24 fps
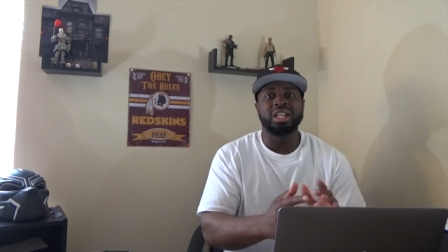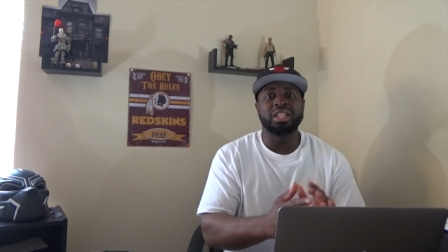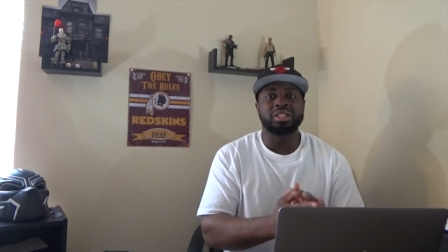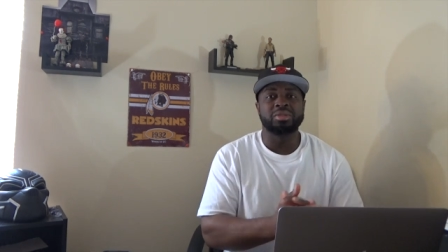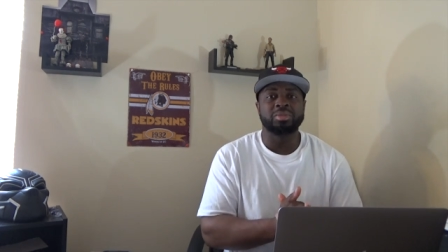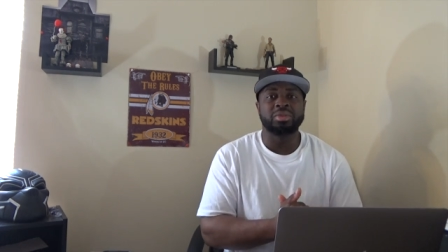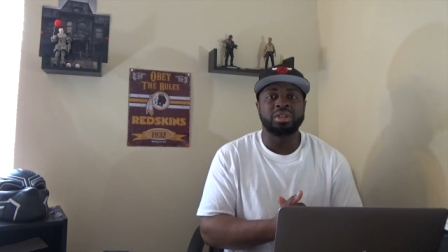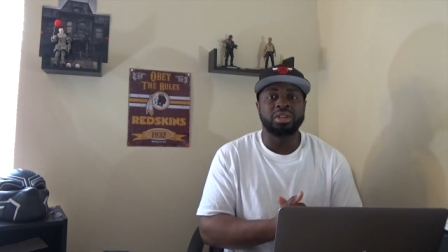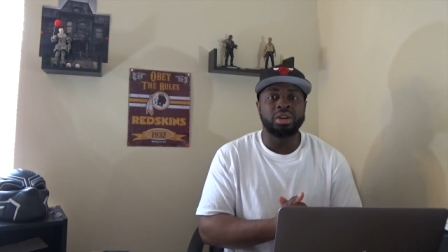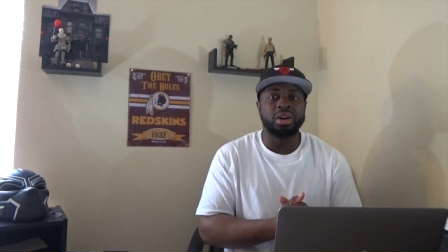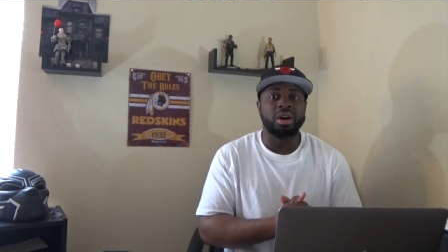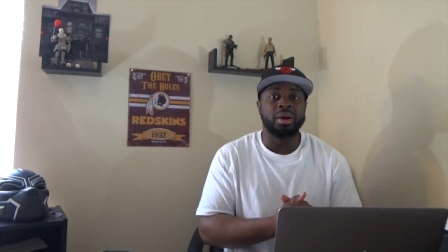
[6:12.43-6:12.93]
has
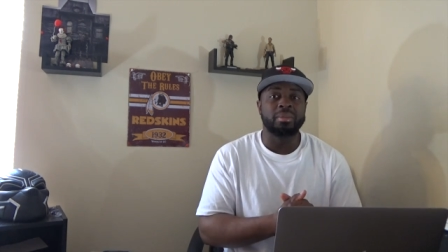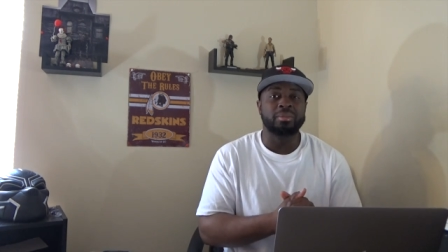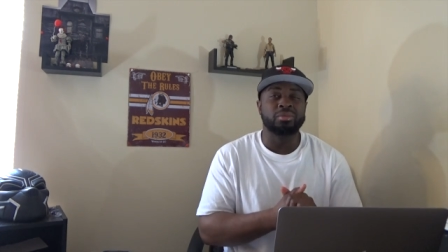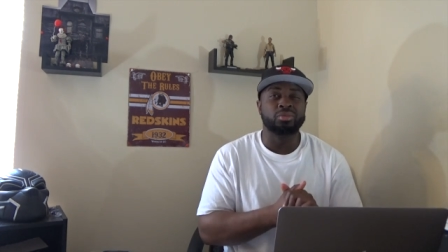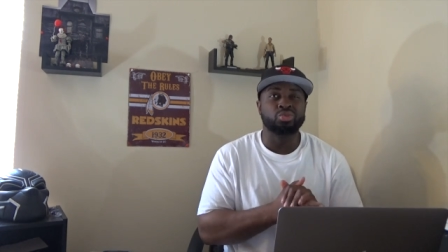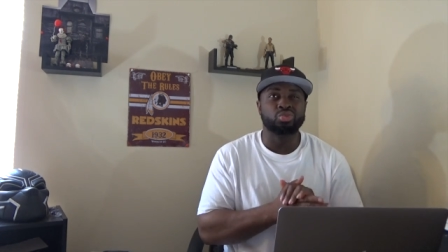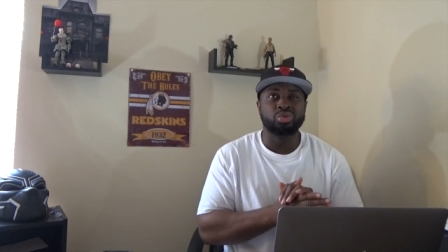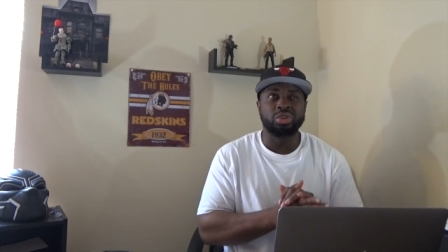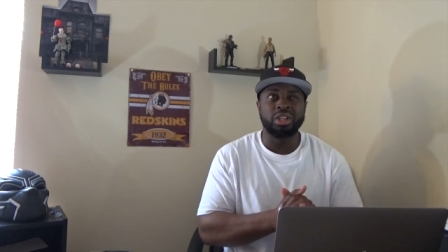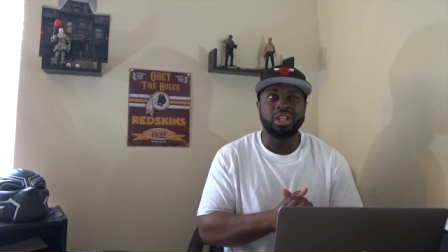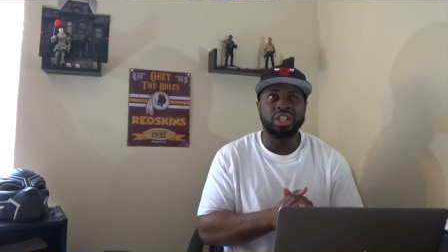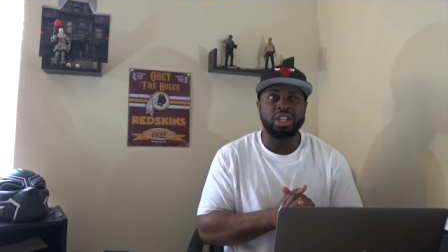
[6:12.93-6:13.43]

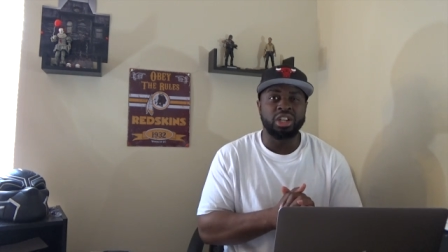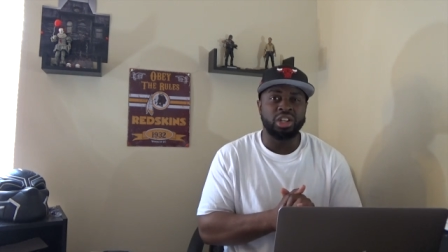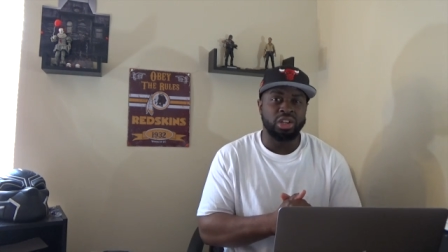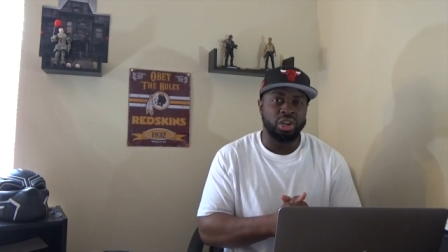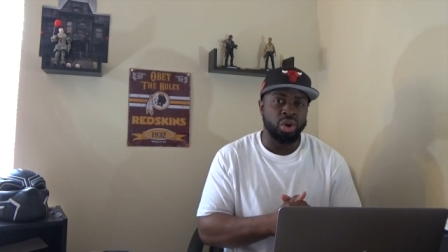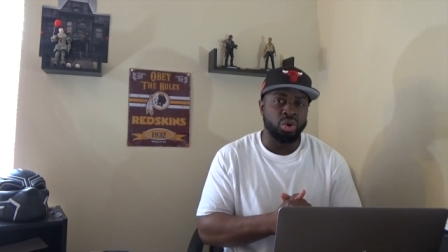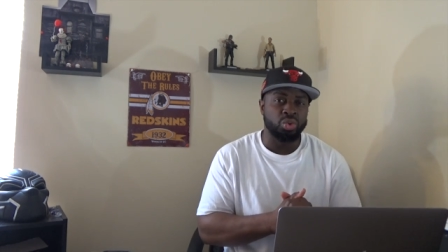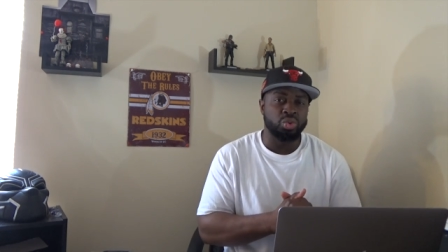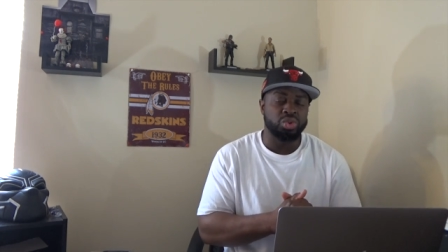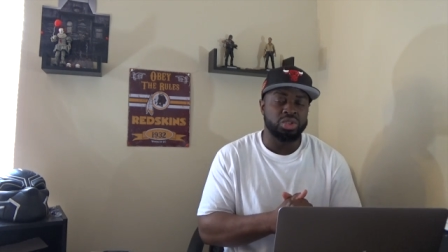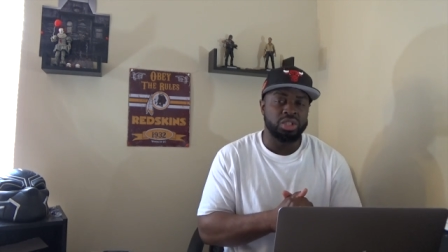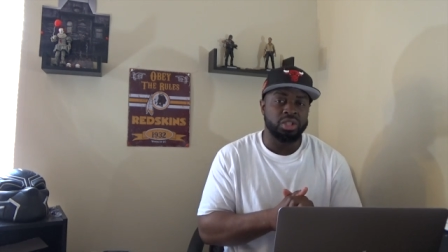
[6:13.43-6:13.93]
become really
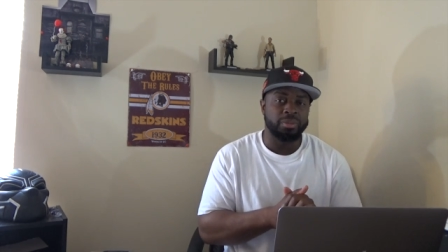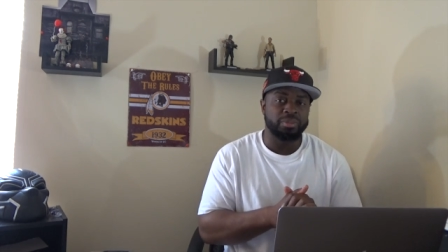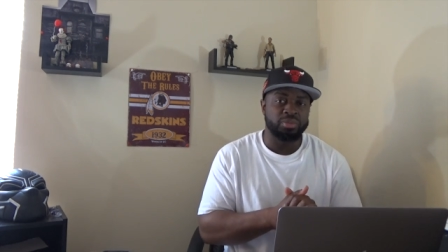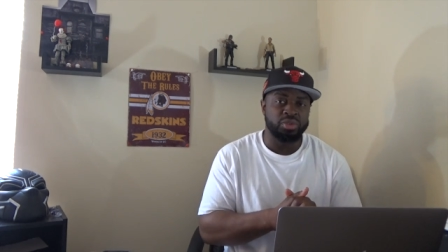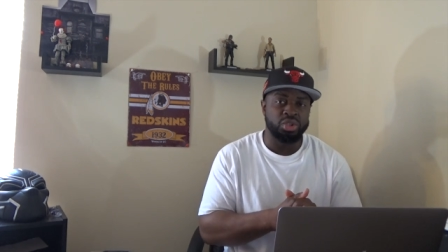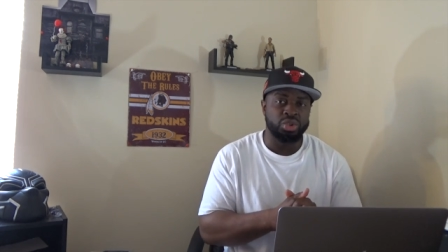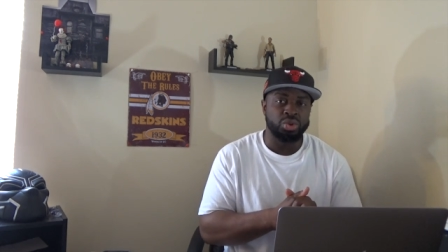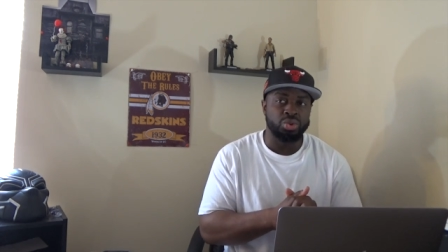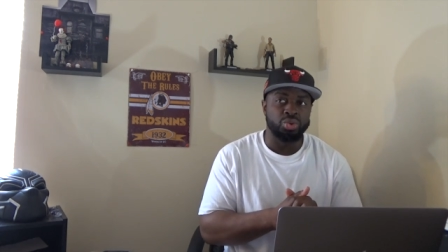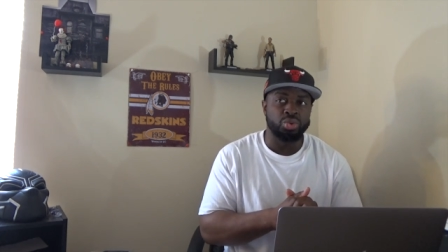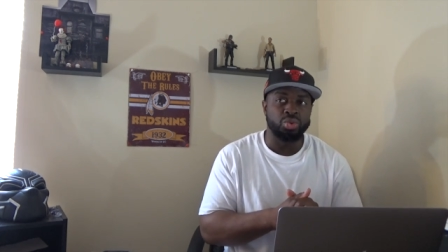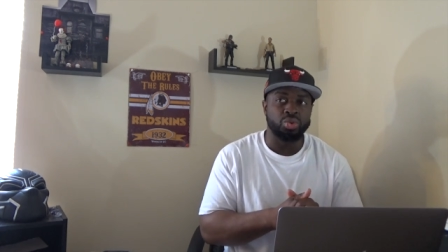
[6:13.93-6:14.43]
close
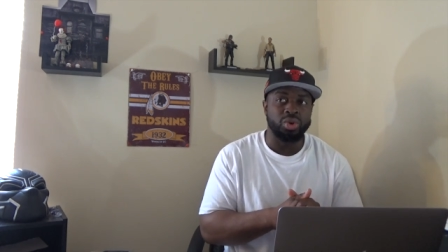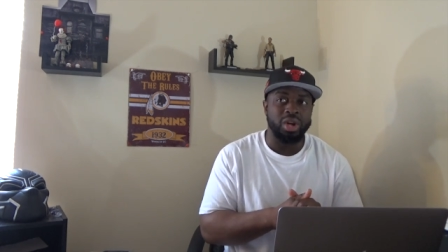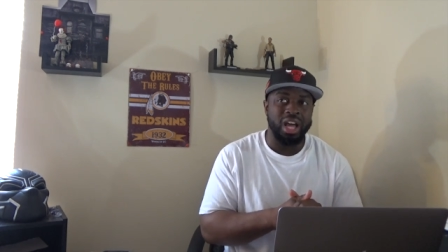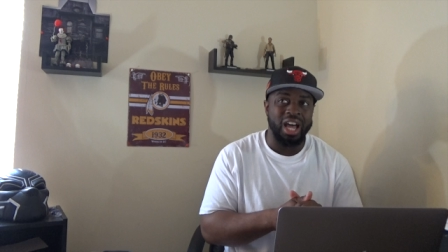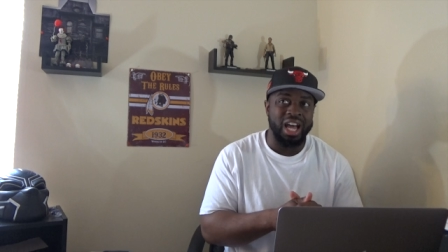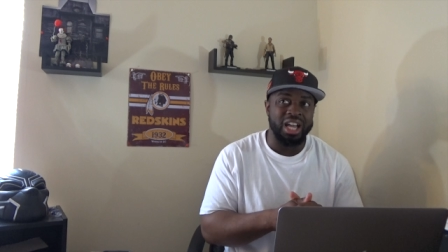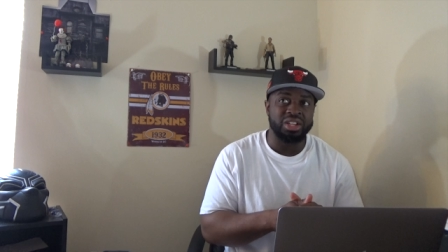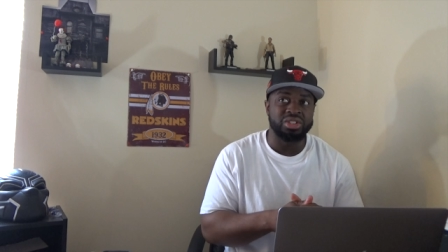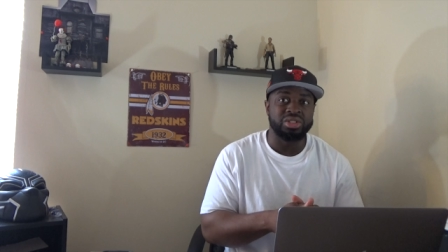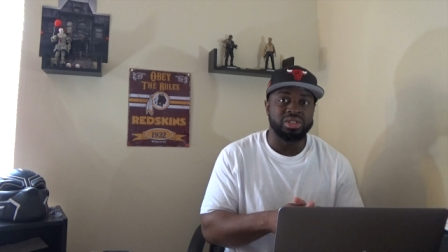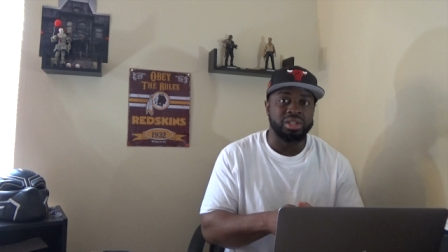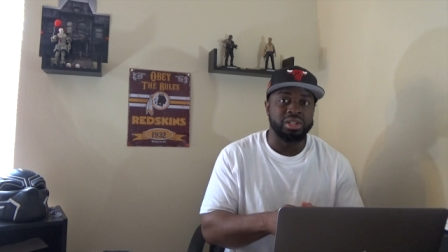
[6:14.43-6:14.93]
to
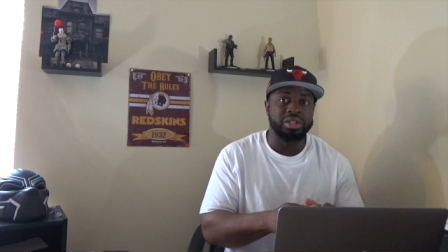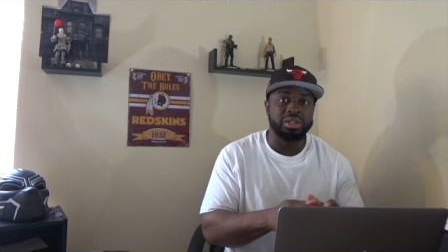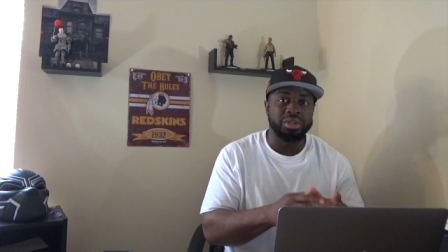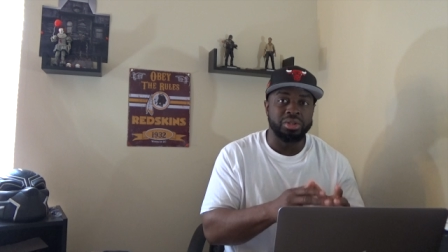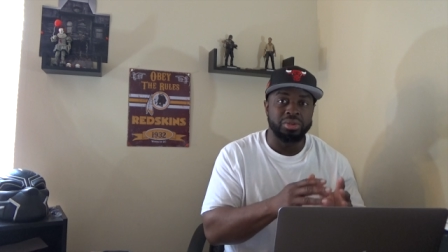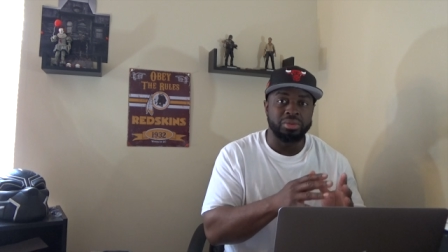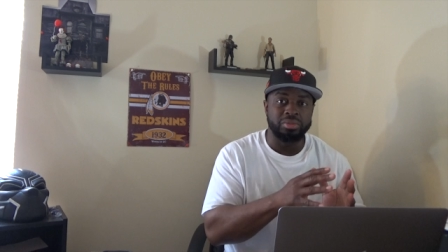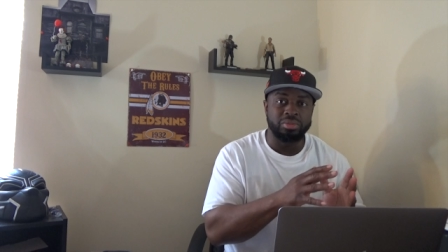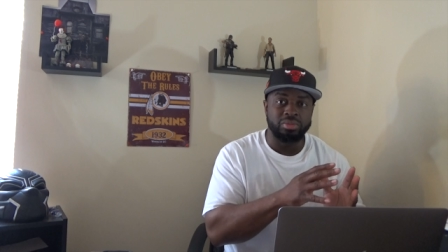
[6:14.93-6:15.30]
actually